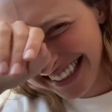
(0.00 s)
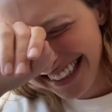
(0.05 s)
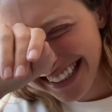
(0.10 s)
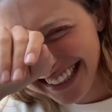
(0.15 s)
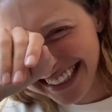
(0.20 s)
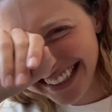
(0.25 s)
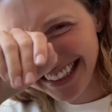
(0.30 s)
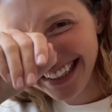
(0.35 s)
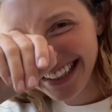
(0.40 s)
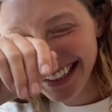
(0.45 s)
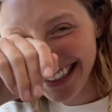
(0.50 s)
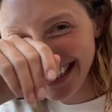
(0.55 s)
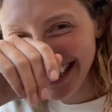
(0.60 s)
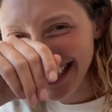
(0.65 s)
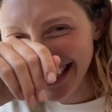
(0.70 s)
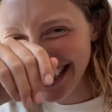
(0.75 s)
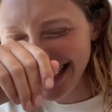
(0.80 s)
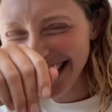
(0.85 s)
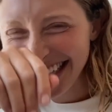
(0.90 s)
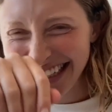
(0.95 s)
Like, it was
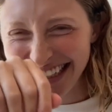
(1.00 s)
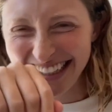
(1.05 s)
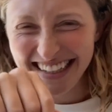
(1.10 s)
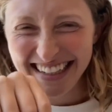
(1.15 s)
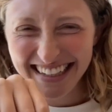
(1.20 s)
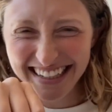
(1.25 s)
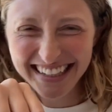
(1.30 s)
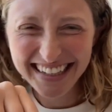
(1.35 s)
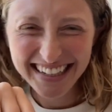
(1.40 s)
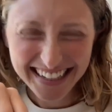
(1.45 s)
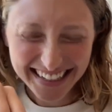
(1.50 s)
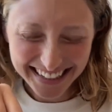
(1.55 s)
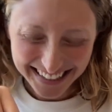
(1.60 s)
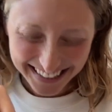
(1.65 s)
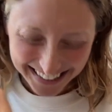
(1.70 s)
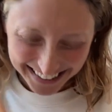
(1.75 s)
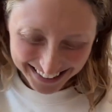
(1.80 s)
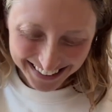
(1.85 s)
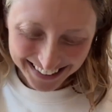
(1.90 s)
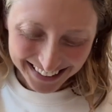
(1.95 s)
not a good use of
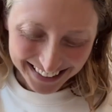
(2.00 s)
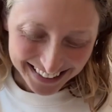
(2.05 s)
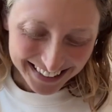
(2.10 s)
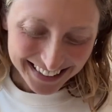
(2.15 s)
time, Dani.